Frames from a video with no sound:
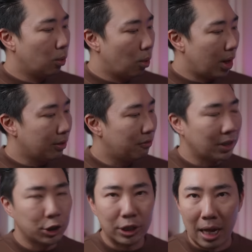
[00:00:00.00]
one,
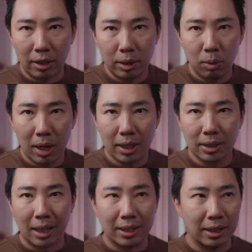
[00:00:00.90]

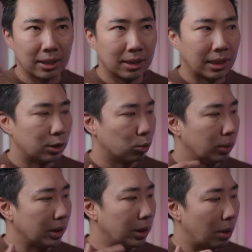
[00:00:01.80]
functionality-wise, I think this thing is
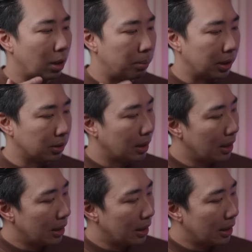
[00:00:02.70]
really well built.